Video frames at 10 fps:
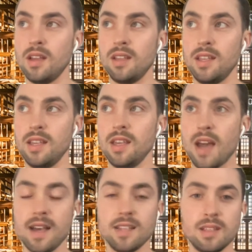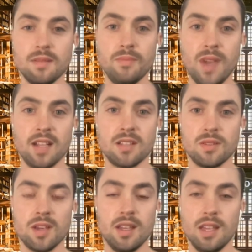He has made it
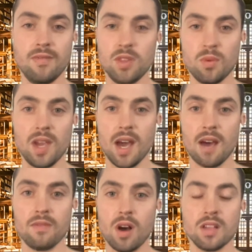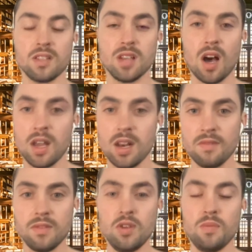so that even though we have a ton
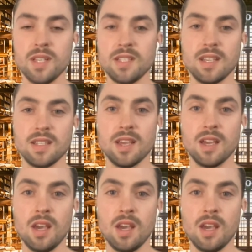of new business,